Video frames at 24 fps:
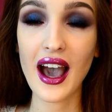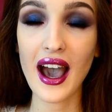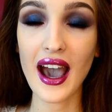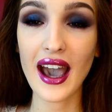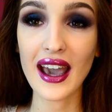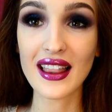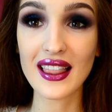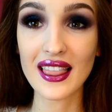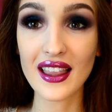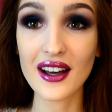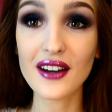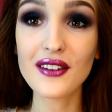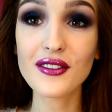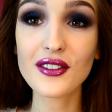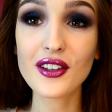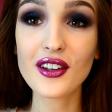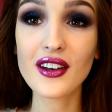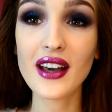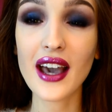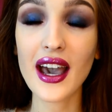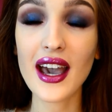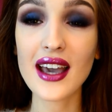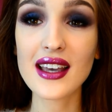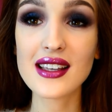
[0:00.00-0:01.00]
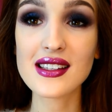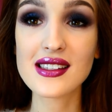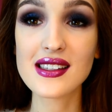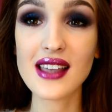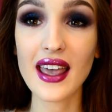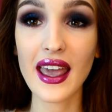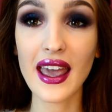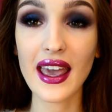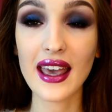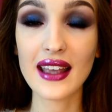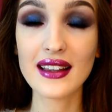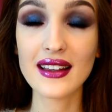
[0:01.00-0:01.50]
I love you guys
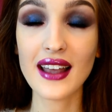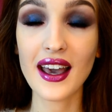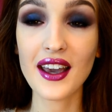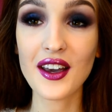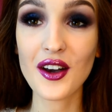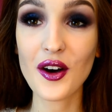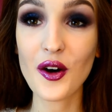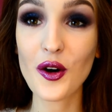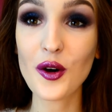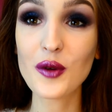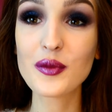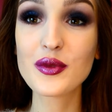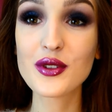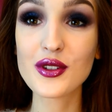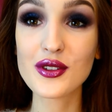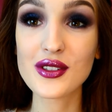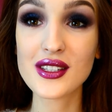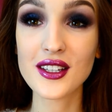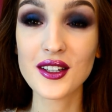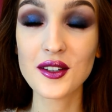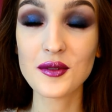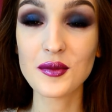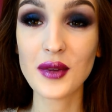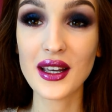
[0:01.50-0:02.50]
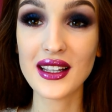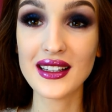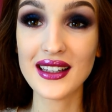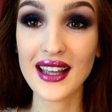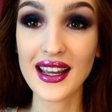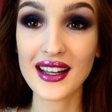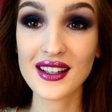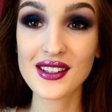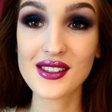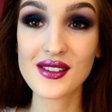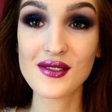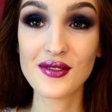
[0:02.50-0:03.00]
and I hope to see you in my
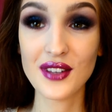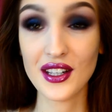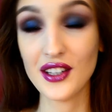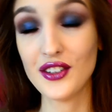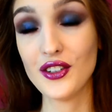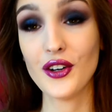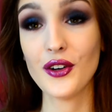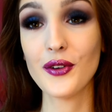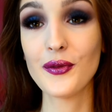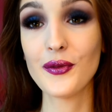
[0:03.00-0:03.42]
next video.